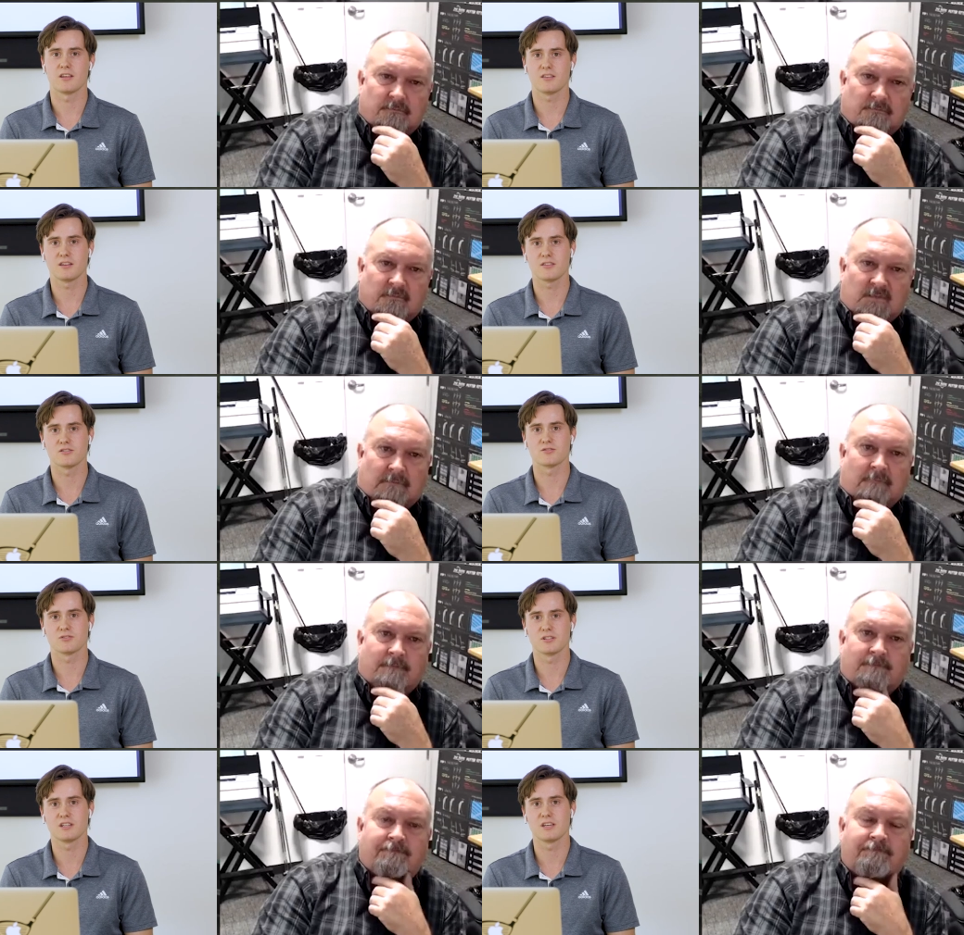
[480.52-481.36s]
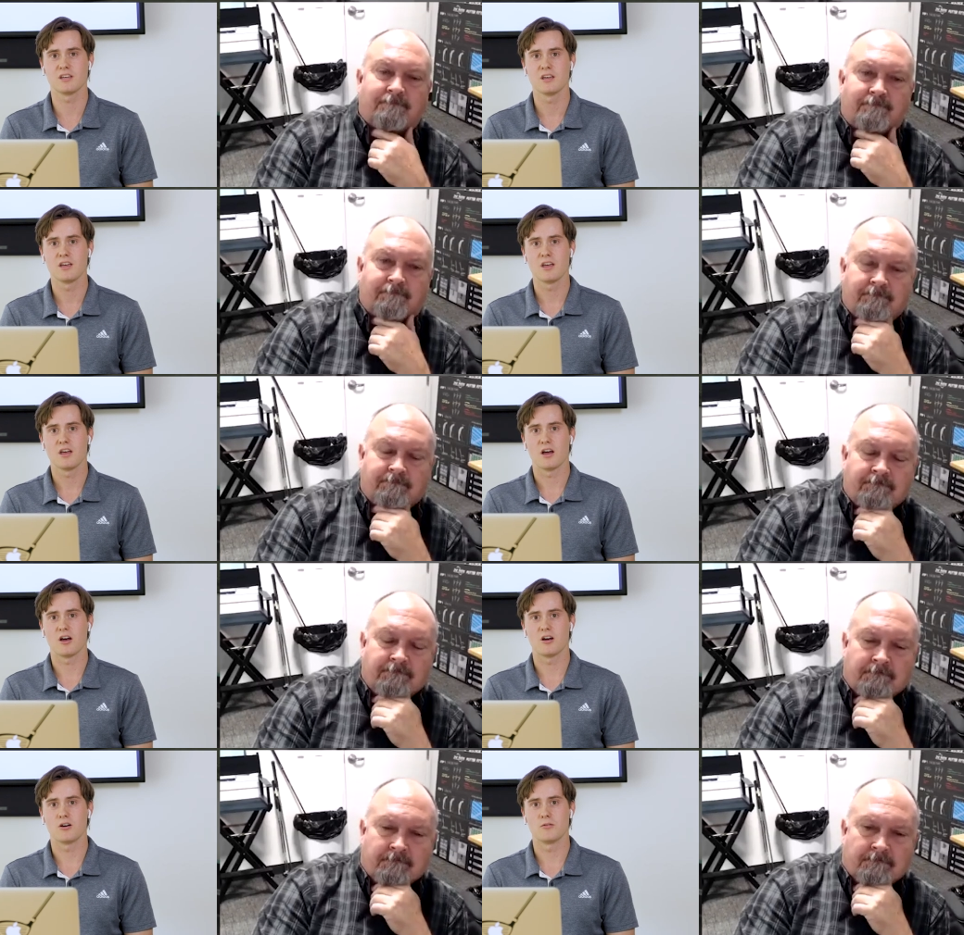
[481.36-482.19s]
Speaker 1: I think there's really,
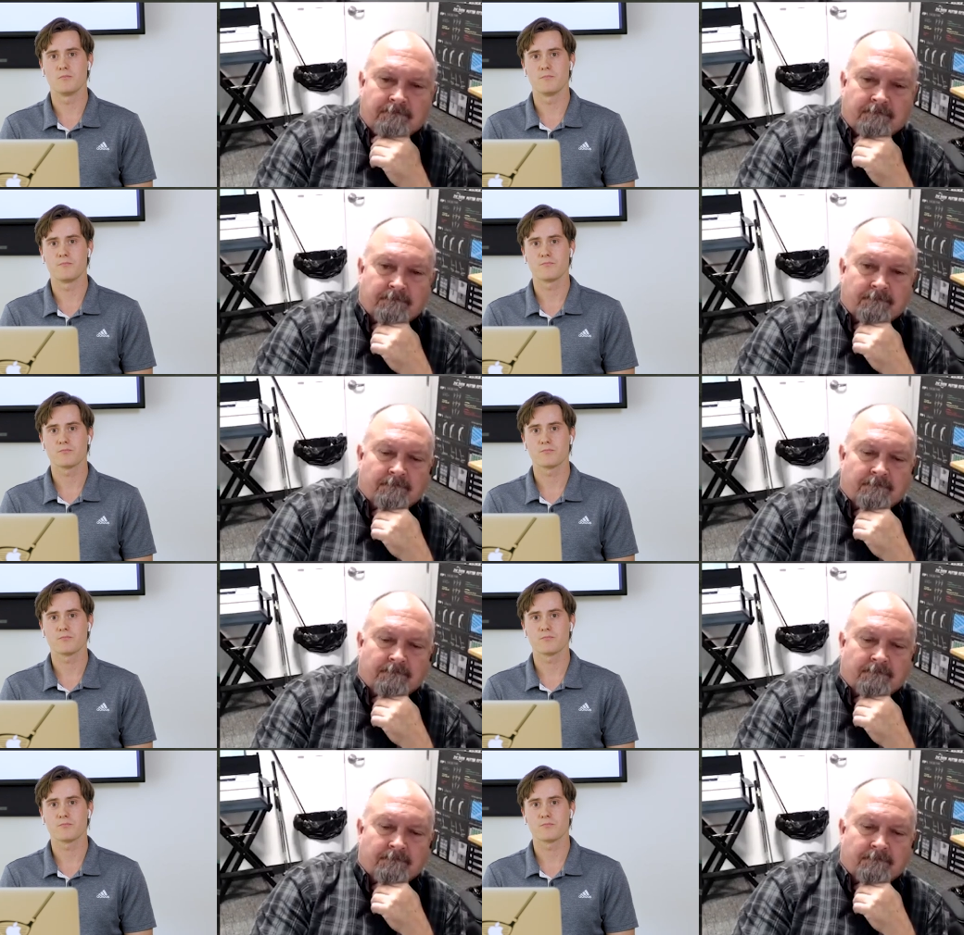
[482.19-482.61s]
um,